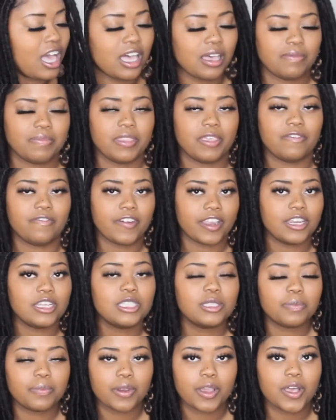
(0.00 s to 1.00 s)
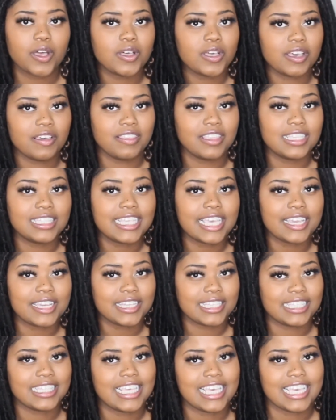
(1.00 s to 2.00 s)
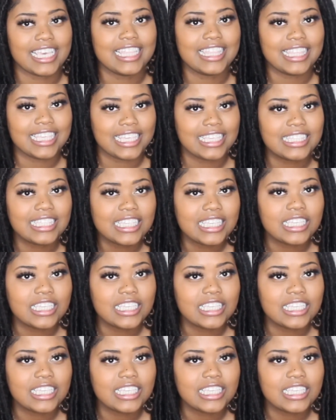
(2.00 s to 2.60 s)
The first pro of this hair is that this